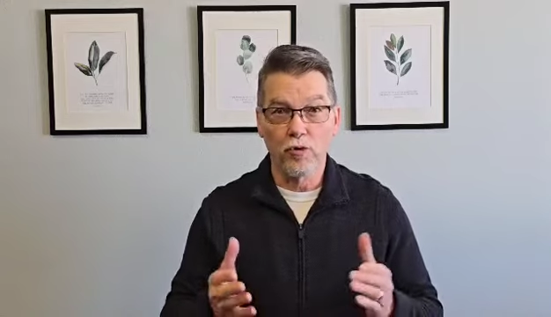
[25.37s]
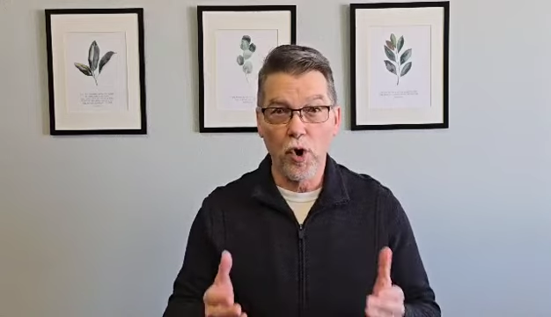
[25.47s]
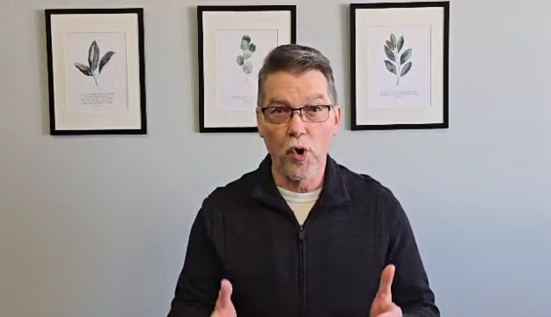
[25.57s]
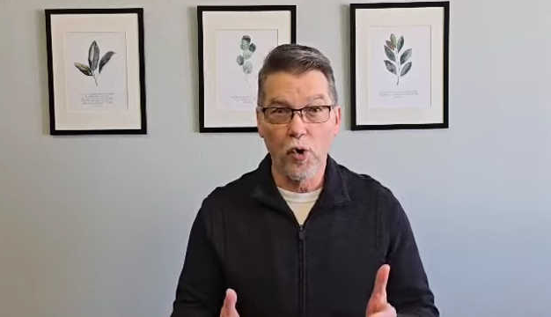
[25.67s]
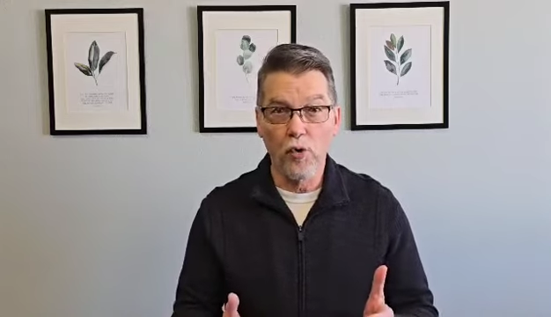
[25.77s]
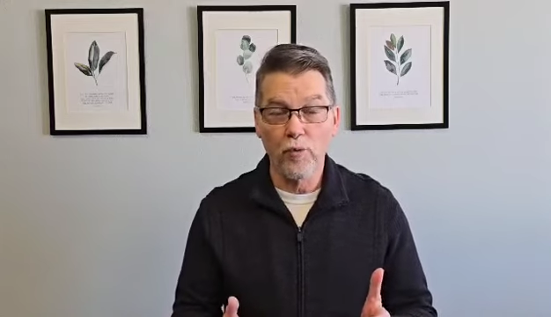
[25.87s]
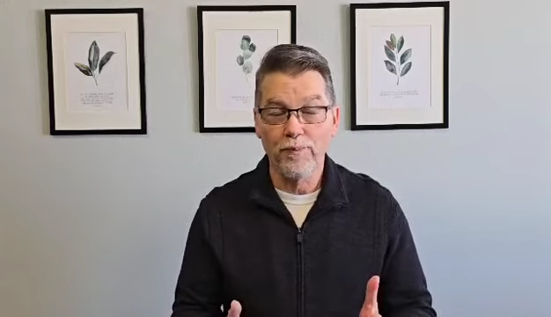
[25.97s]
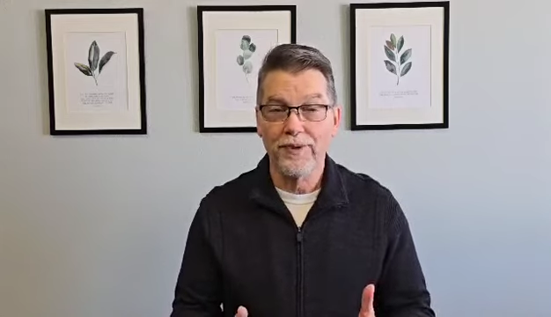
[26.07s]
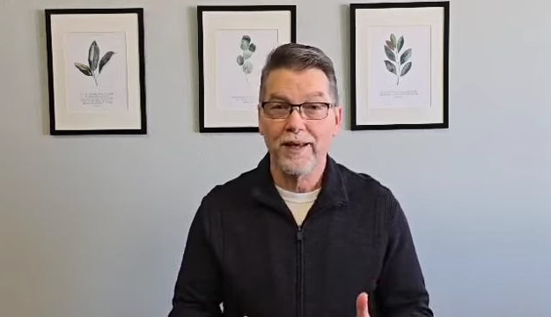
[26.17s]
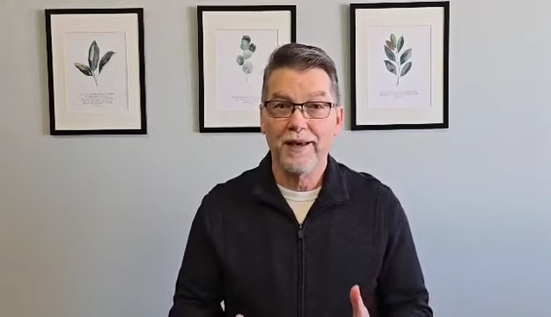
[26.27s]

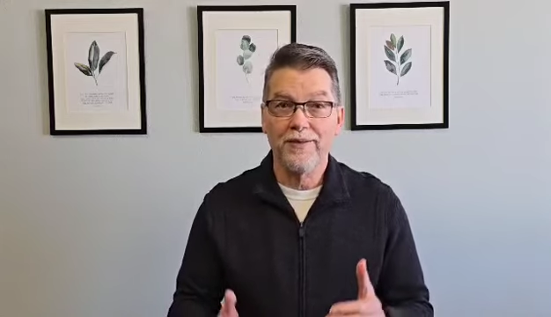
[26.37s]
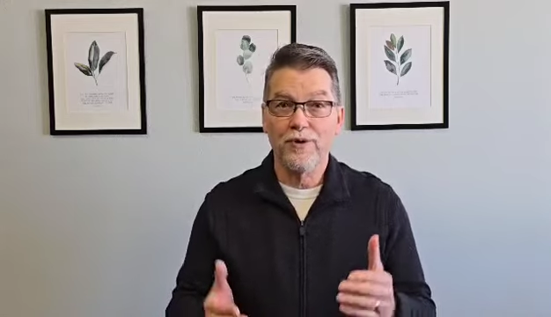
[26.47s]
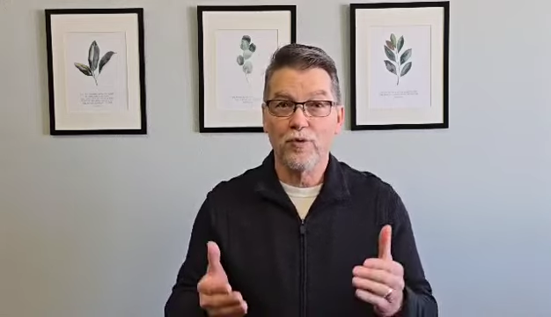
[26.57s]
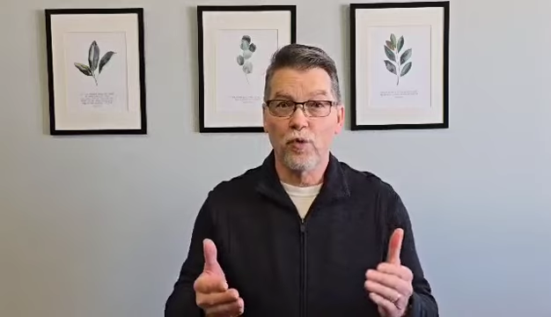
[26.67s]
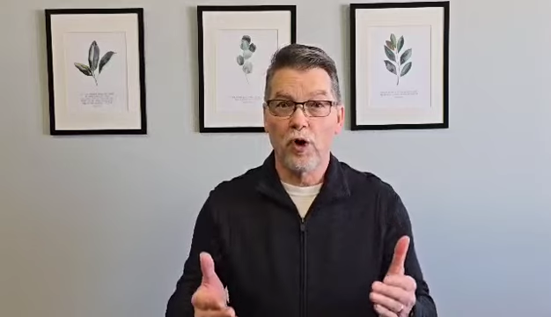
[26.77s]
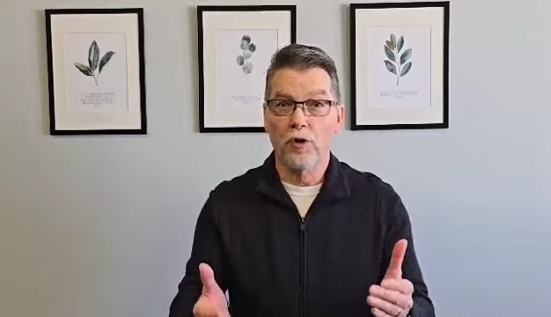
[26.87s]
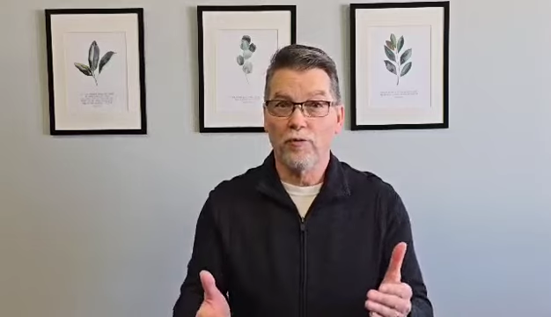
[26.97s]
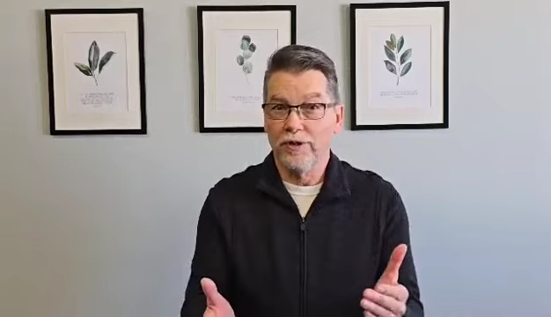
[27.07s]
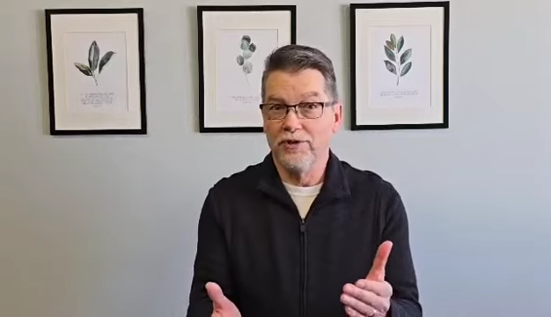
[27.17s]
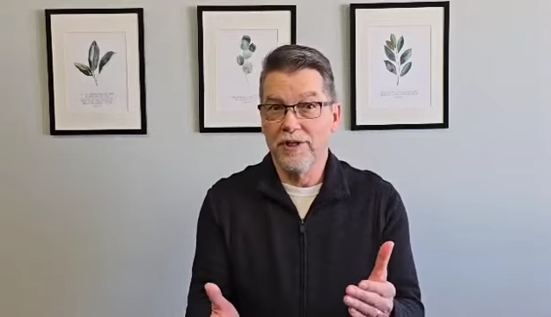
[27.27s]
grow in their
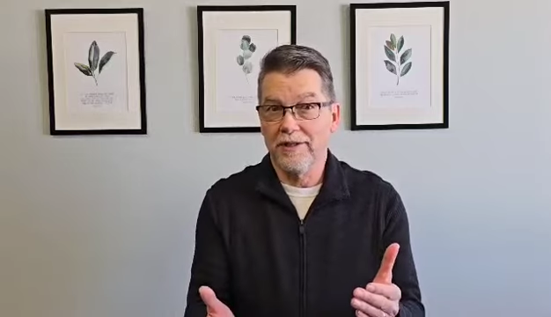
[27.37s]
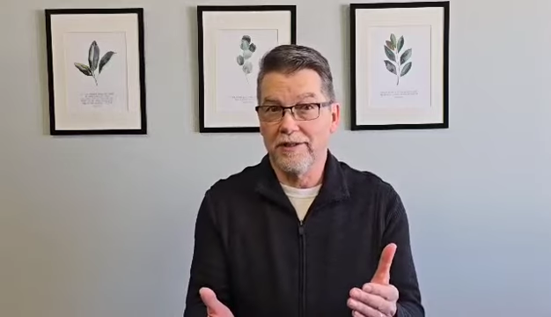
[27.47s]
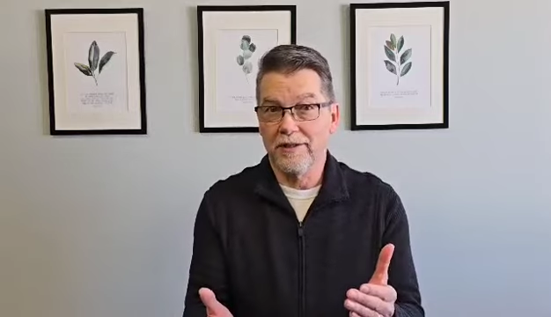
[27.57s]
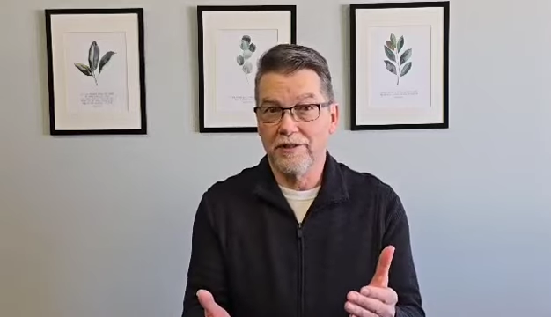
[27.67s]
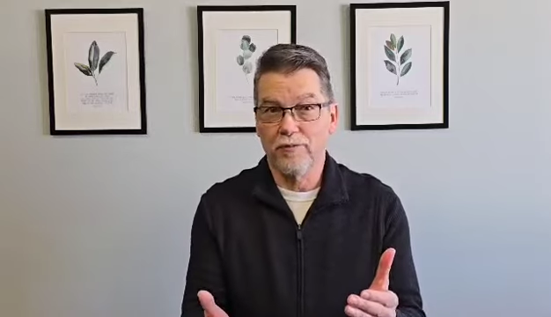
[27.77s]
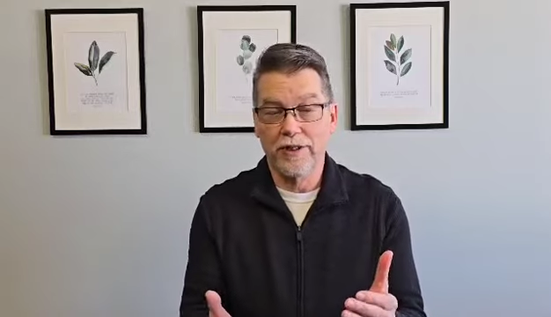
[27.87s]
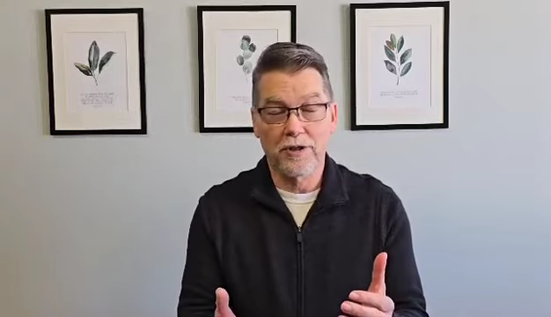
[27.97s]
walk with Jesus.